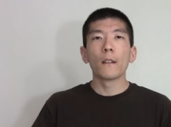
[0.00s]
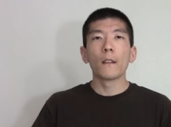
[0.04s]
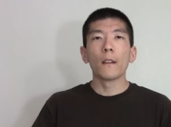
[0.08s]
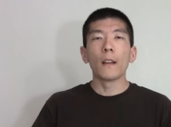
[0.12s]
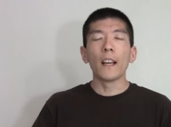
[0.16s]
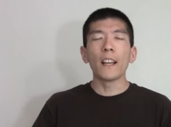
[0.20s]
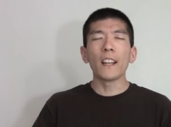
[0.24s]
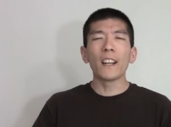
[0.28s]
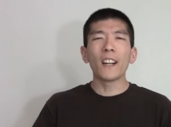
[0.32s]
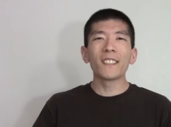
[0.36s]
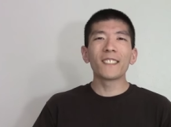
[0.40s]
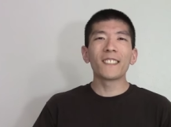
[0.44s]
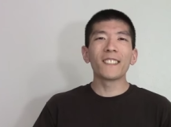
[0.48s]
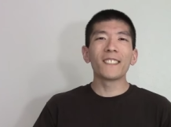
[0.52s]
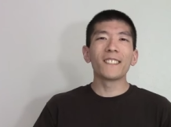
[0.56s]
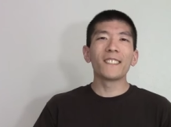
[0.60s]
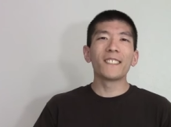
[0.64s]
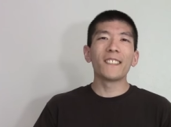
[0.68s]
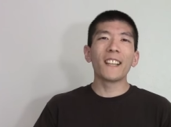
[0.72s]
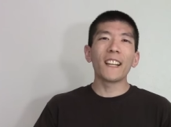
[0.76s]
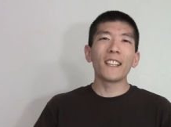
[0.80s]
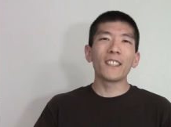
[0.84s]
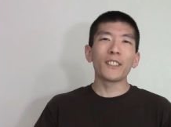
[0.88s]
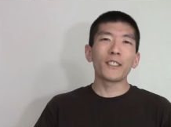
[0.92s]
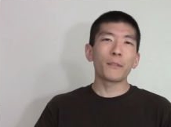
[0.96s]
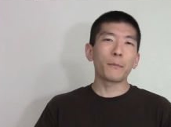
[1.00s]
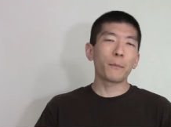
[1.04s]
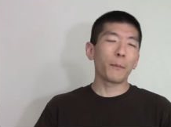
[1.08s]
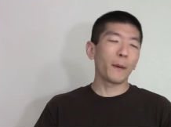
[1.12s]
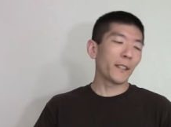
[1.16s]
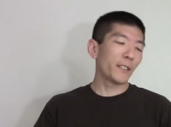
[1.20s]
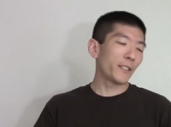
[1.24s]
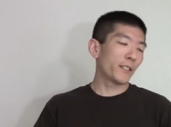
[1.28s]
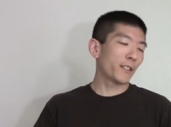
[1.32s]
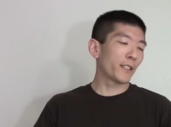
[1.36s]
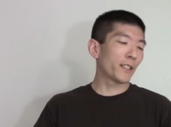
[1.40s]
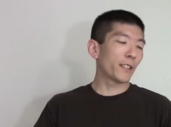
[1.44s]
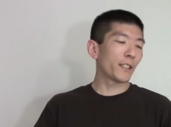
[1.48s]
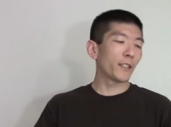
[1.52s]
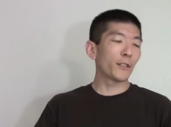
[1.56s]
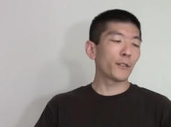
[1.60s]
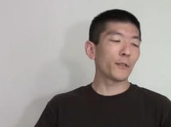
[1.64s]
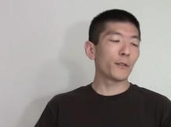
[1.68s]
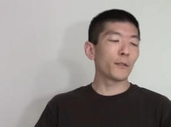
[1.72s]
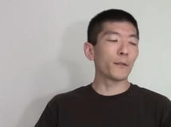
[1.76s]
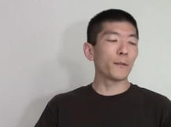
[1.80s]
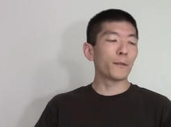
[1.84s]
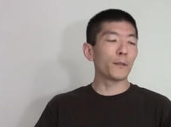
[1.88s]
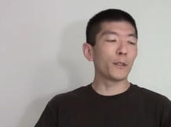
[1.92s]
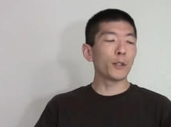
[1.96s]
And on today's
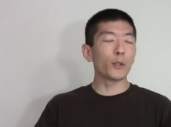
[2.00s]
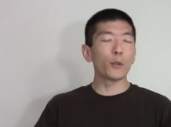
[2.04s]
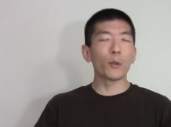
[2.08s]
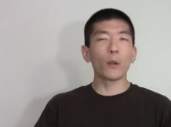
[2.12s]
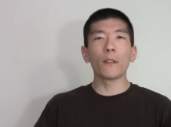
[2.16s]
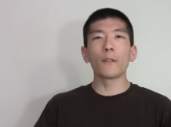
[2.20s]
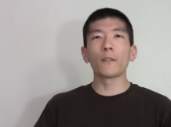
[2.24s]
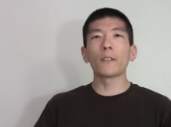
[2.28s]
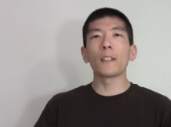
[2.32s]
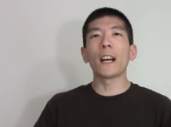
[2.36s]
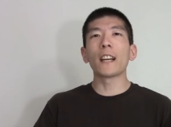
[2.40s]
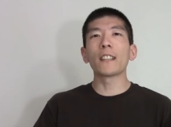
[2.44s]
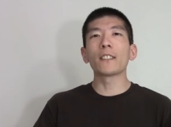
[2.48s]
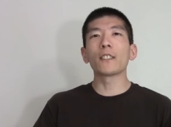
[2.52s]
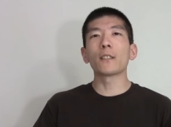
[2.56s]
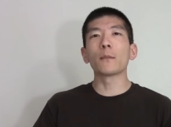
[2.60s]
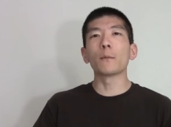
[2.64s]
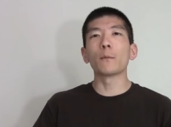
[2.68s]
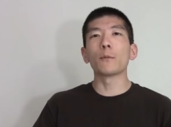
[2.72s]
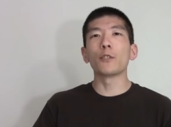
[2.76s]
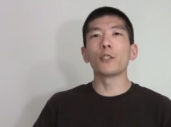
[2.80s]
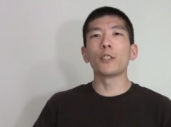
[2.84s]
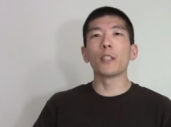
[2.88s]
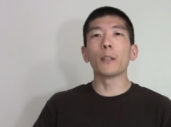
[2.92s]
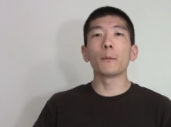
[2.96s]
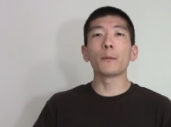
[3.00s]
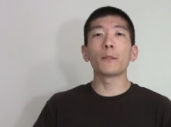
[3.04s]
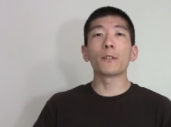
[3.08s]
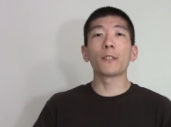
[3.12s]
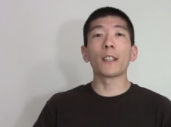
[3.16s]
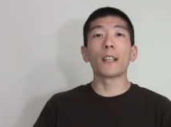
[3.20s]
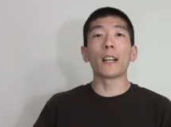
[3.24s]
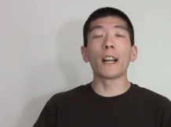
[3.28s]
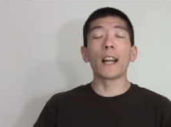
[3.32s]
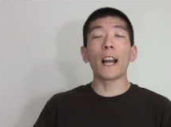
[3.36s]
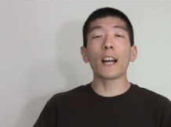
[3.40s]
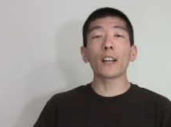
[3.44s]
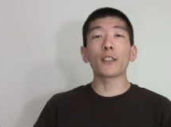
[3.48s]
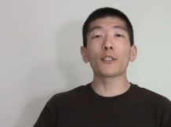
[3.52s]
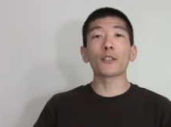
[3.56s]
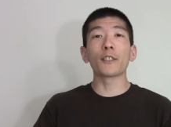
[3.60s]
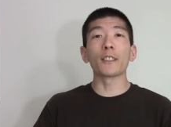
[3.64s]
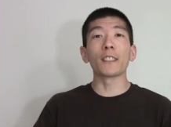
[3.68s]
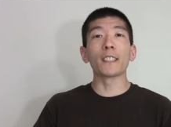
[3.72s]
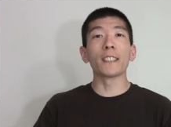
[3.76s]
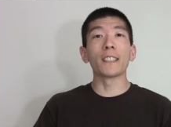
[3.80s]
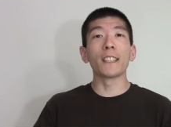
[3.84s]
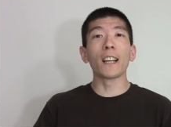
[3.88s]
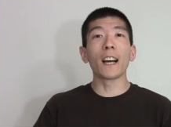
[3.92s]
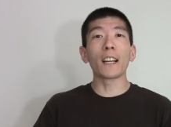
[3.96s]
Spicochist review, I've got some chips that I
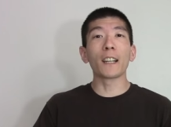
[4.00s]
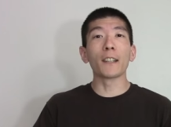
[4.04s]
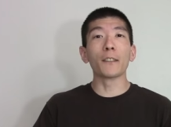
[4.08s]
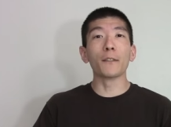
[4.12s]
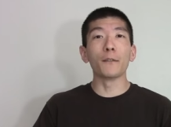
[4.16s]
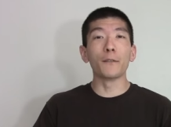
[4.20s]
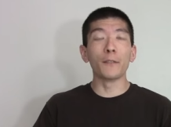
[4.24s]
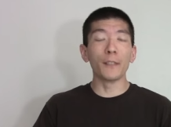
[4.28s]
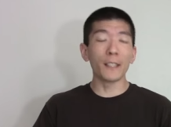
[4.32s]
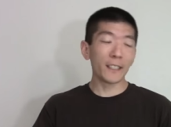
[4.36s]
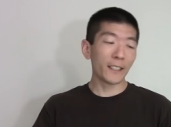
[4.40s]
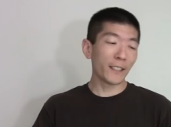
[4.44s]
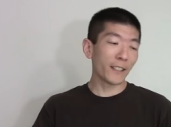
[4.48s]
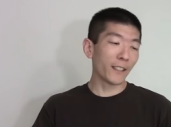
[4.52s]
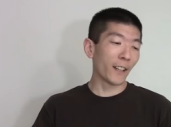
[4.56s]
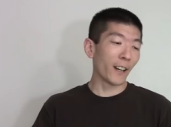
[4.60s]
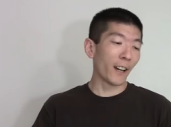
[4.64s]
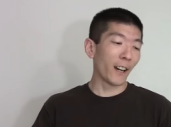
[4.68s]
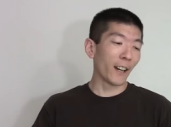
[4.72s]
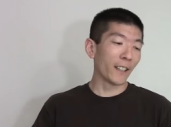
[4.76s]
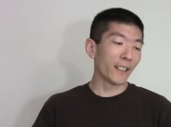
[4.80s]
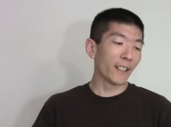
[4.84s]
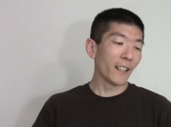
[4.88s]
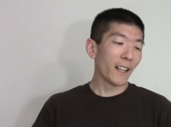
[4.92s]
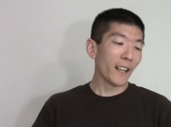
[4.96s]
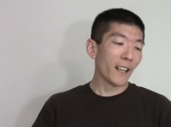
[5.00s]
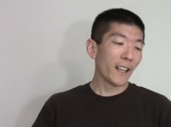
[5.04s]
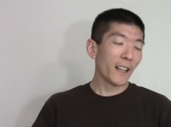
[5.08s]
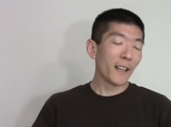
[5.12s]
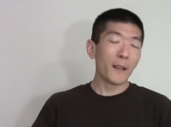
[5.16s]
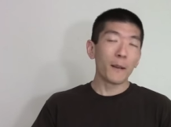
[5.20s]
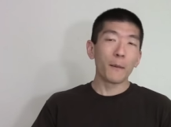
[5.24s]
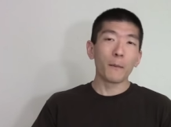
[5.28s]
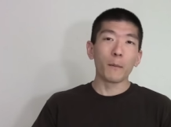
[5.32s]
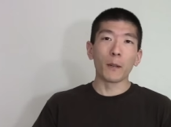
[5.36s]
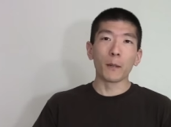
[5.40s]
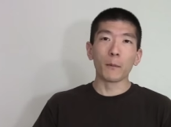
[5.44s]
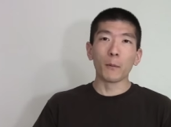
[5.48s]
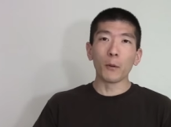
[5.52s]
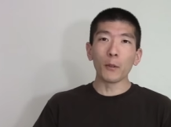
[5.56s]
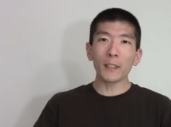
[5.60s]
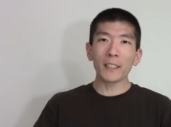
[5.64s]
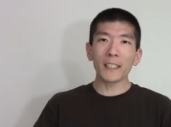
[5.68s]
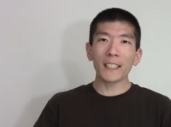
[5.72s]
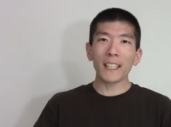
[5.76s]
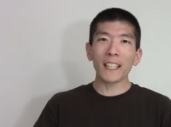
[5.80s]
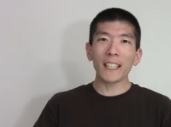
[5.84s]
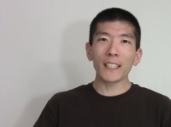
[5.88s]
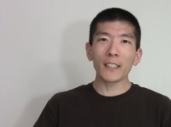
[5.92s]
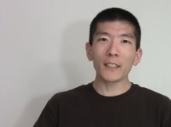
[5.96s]
actually got at VidCon, but I'm
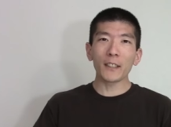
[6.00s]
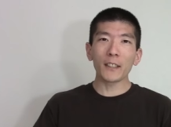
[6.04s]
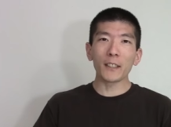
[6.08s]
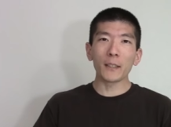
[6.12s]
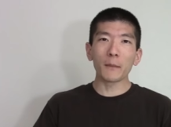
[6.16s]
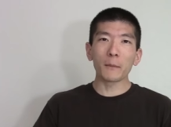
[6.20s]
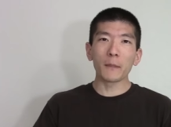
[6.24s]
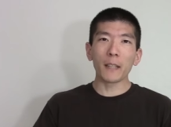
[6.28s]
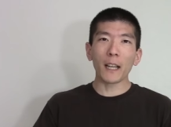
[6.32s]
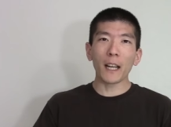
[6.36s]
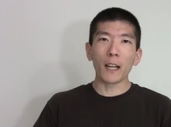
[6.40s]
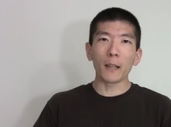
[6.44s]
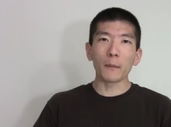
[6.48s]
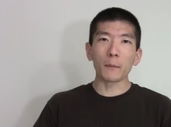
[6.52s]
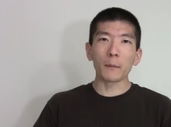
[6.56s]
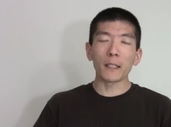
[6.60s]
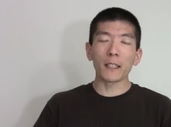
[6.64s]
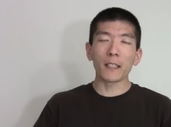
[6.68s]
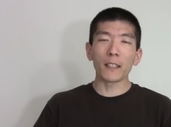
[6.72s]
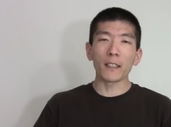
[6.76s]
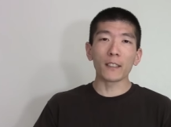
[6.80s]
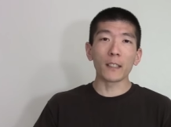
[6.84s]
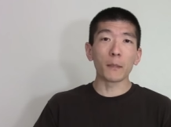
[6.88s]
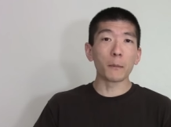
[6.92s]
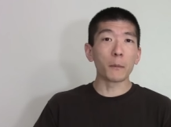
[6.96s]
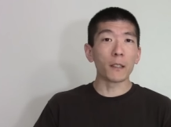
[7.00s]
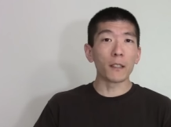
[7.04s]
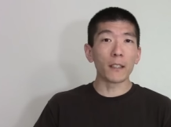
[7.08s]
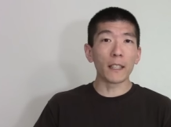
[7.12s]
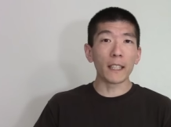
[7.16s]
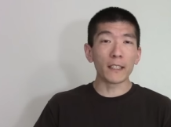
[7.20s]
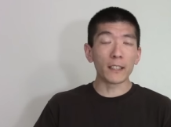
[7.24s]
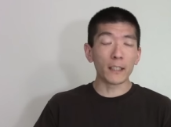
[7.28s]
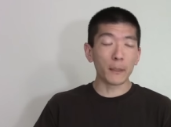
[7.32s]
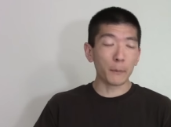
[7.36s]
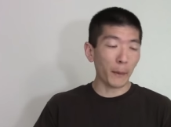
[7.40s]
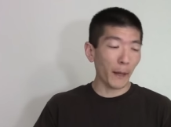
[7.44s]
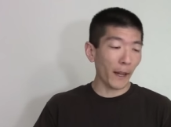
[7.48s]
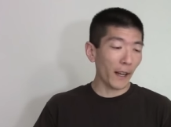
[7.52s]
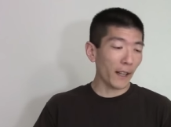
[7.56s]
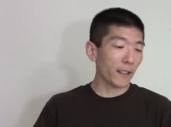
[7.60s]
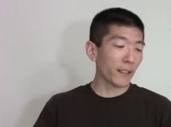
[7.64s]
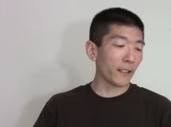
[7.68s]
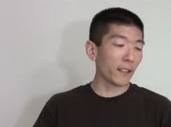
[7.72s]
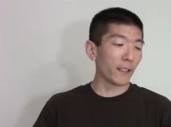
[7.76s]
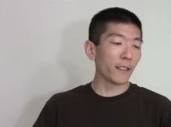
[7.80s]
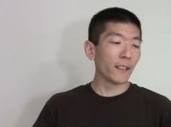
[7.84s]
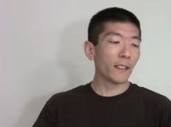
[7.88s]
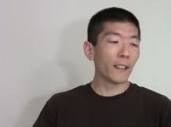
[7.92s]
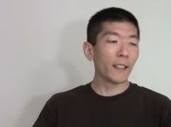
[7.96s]
only getting to them now because I'm a lazy
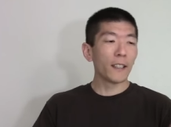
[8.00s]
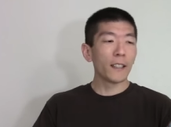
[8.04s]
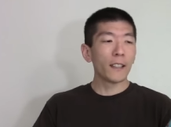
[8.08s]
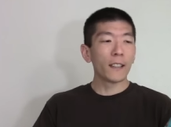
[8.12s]
panda.